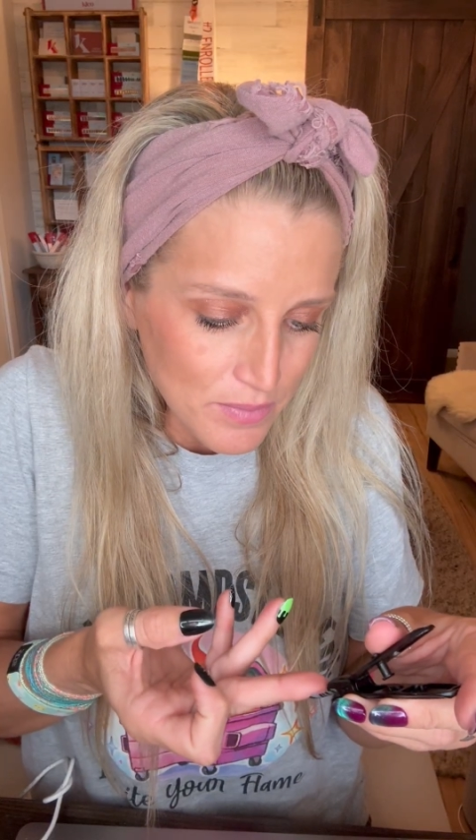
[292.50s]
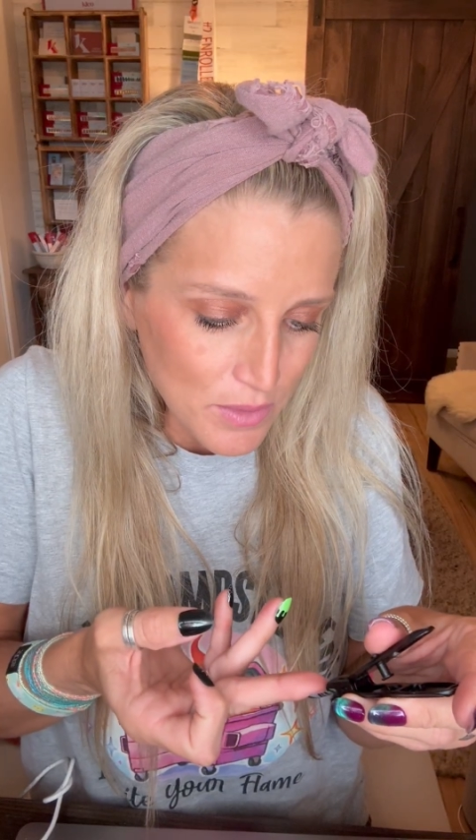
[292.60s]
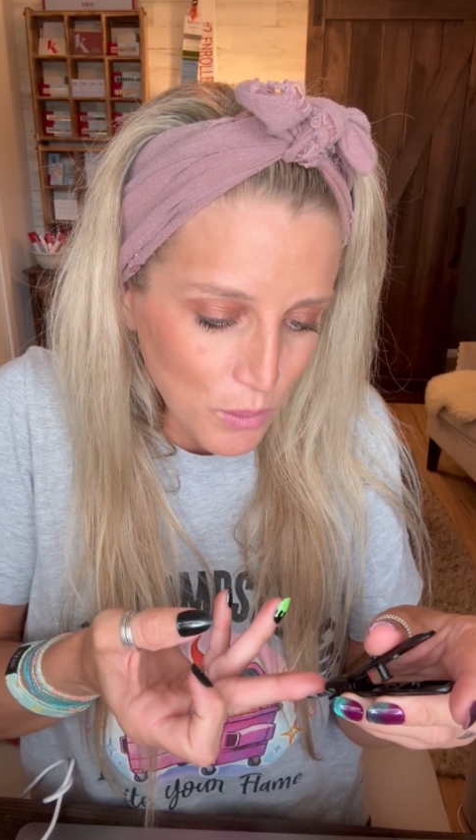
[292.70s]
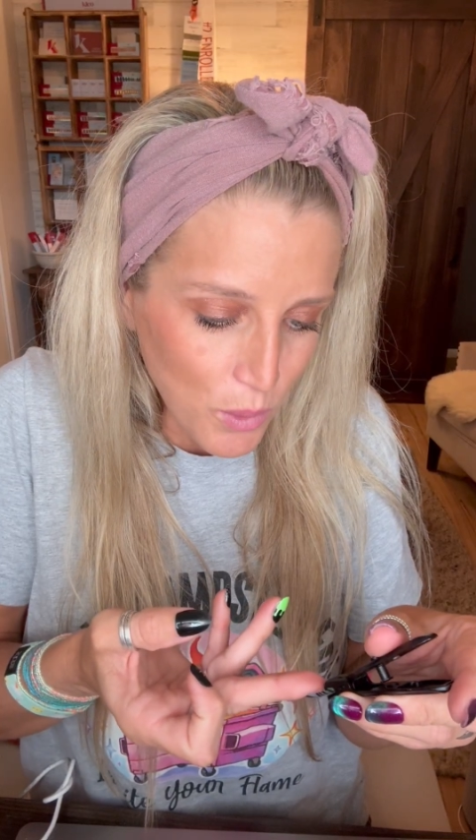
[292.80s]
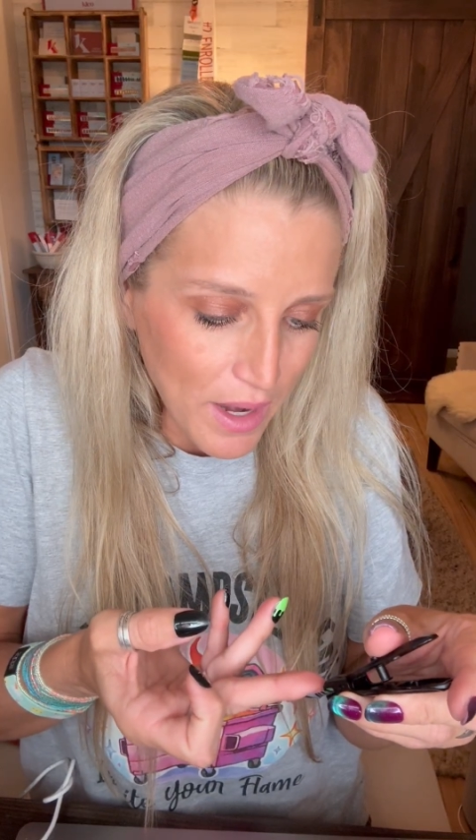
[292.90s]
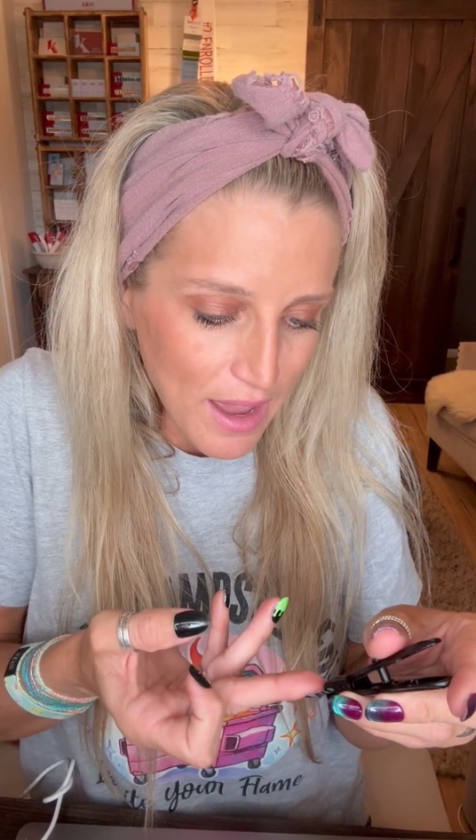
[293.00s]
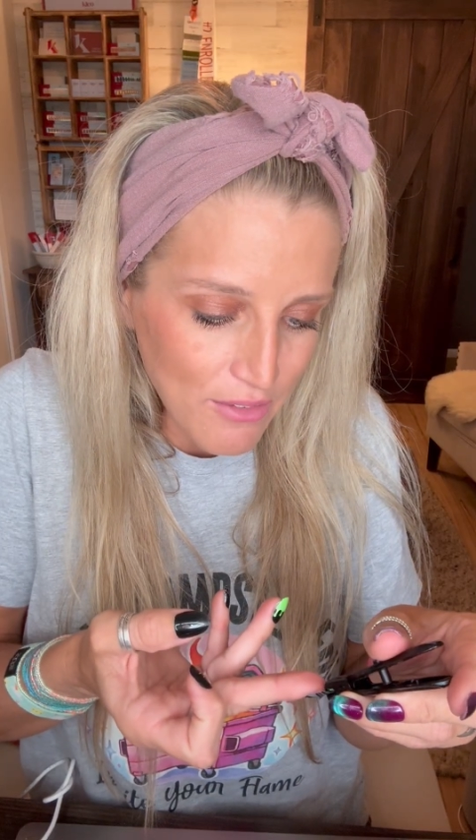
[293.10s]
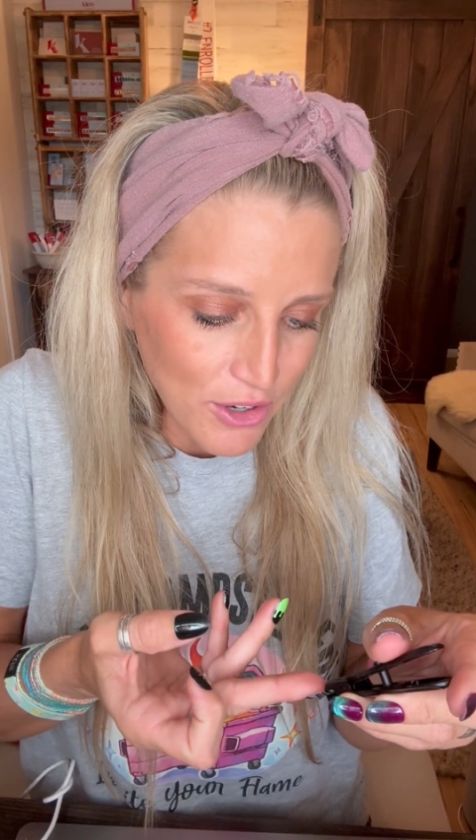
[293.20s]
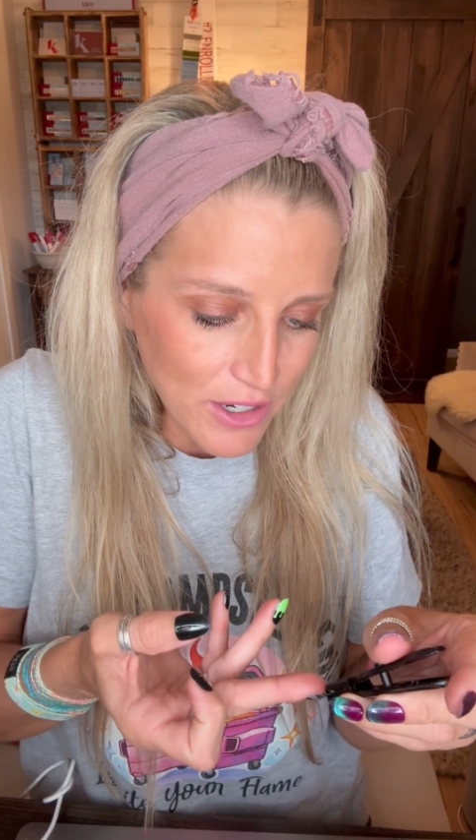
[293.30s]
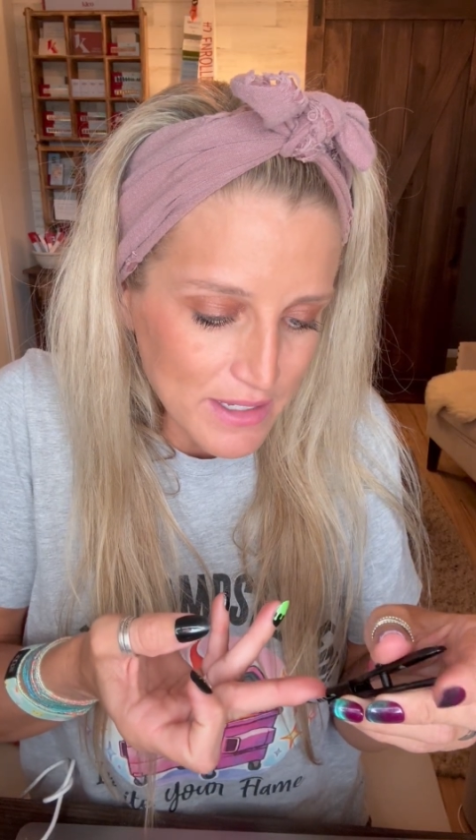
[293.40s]

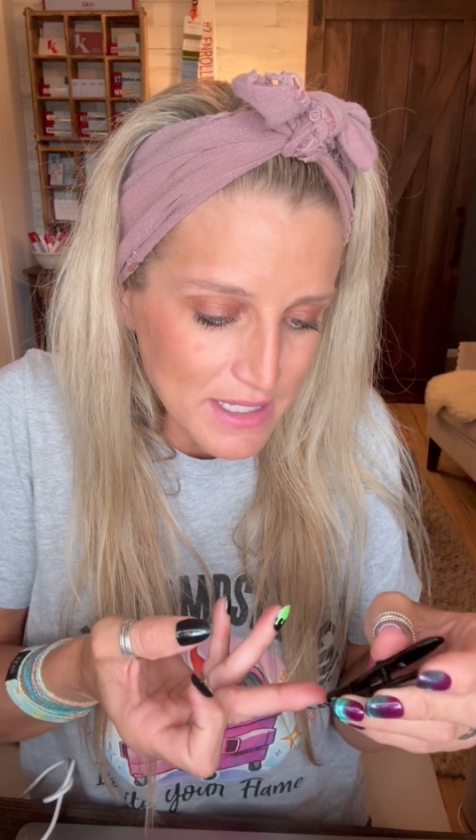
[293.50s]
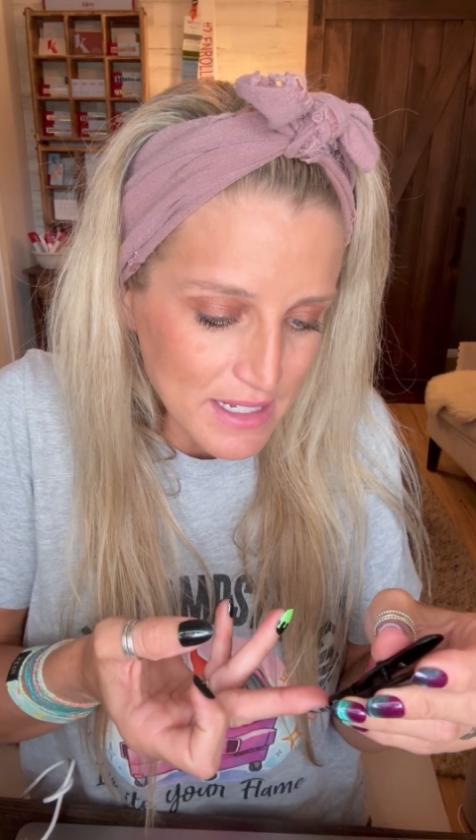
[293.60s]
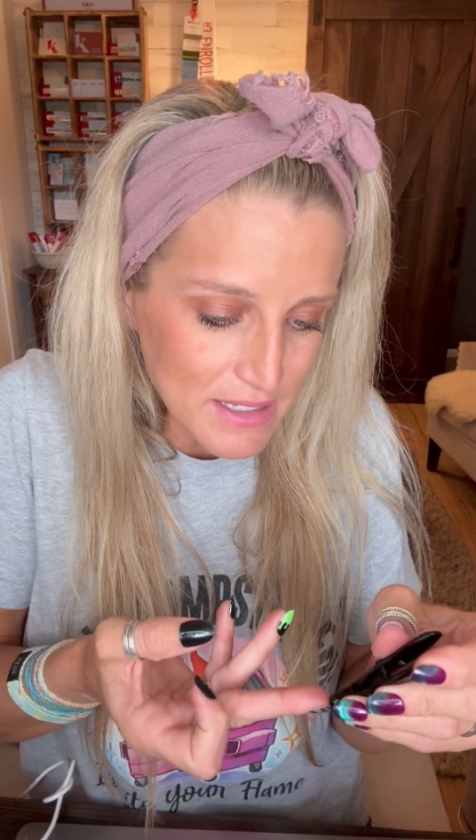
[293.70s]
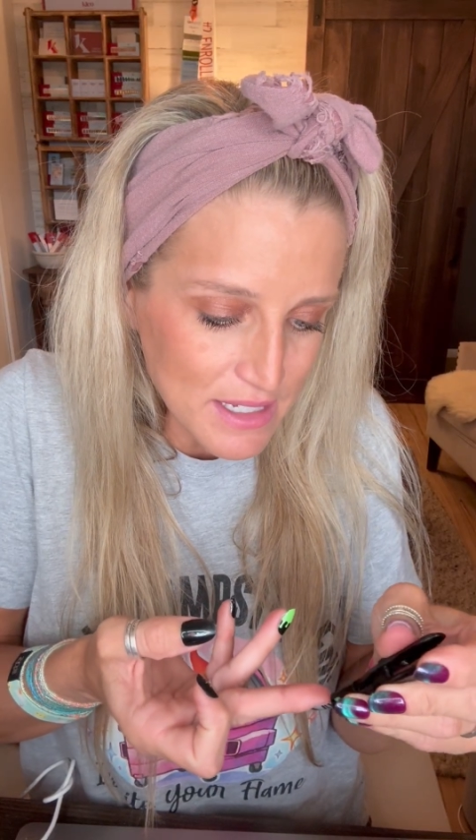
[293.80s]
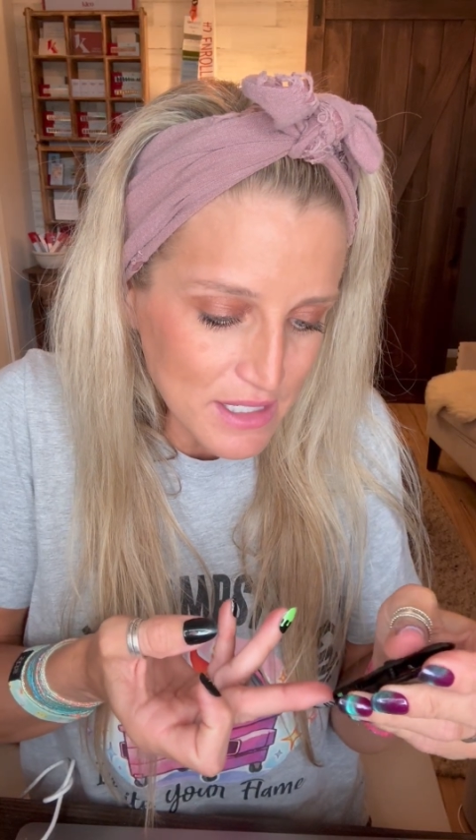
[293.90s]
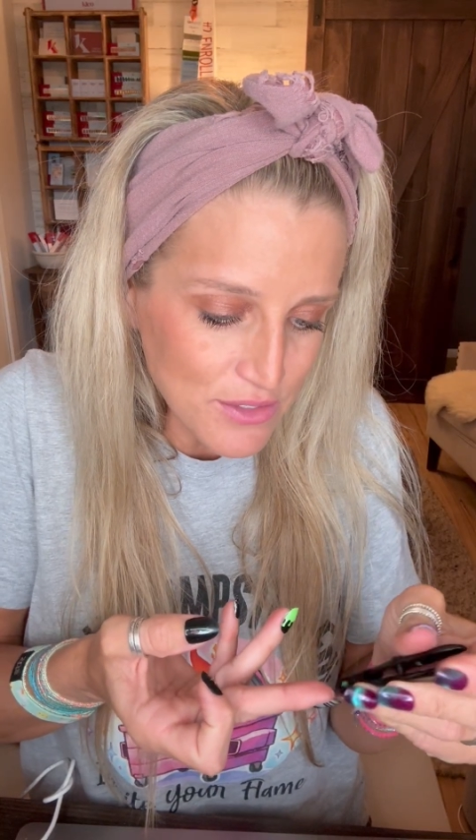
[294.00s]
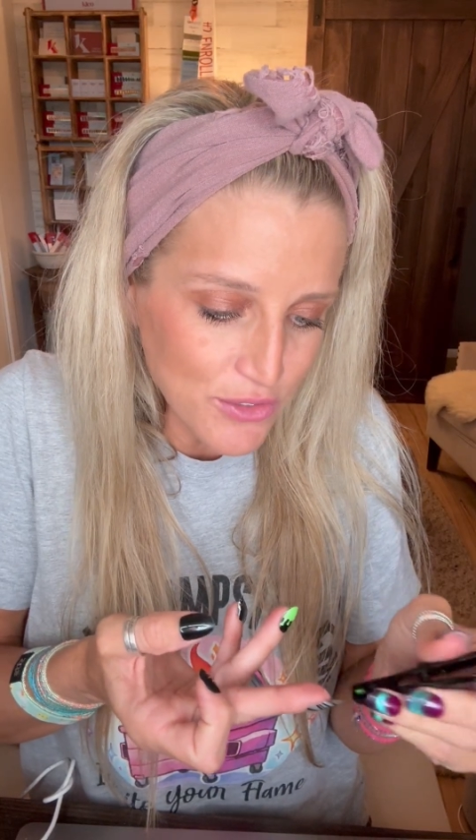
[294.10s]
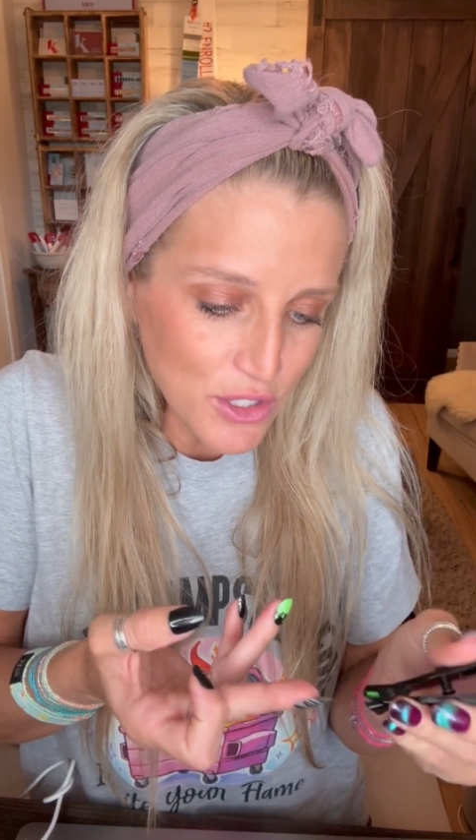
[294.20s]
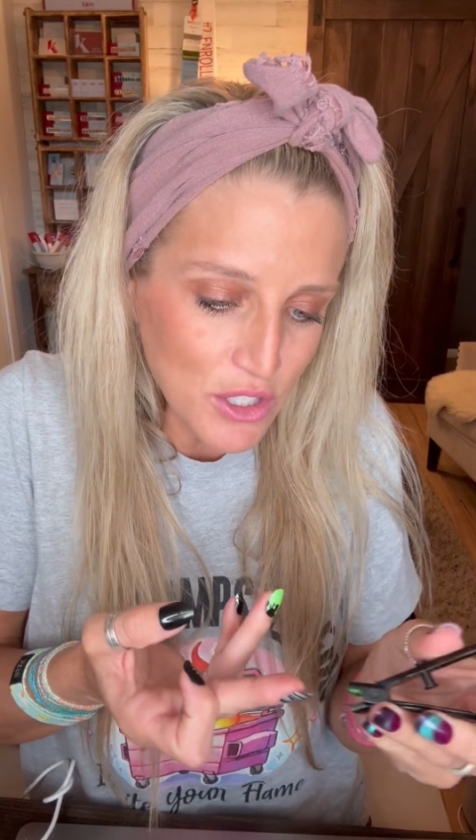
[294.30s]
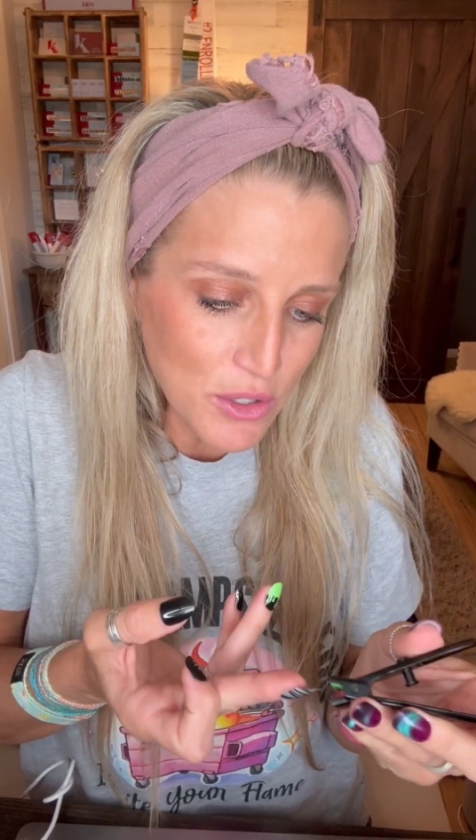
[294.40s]
whatever is easiest
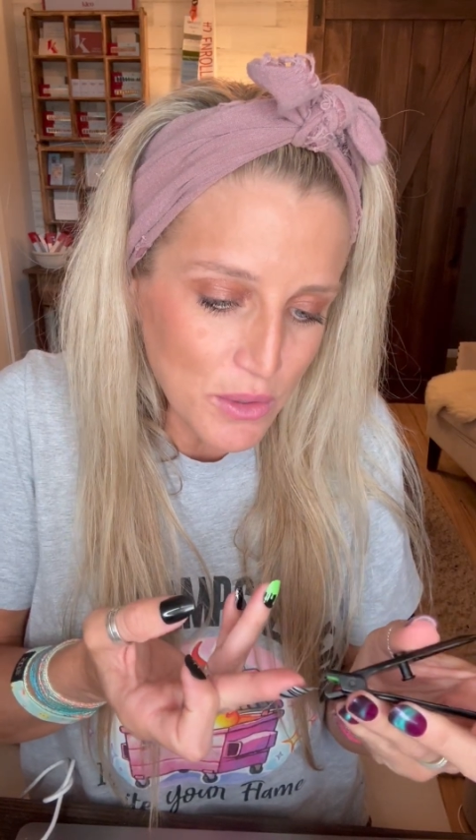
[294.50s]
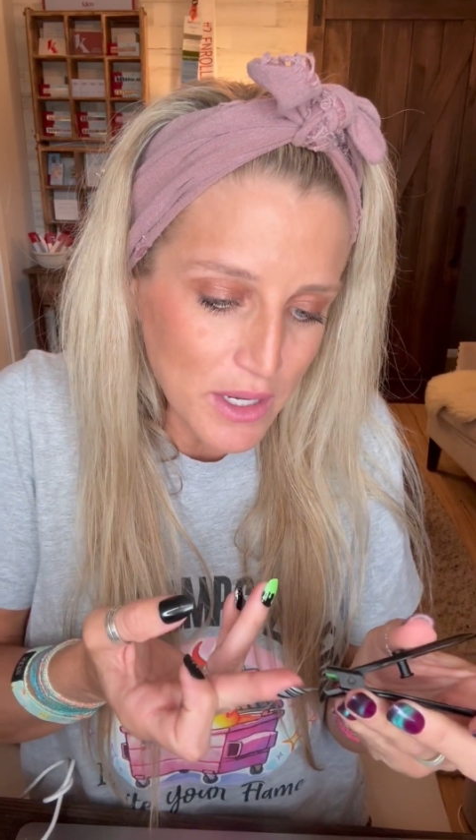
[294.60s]
for you,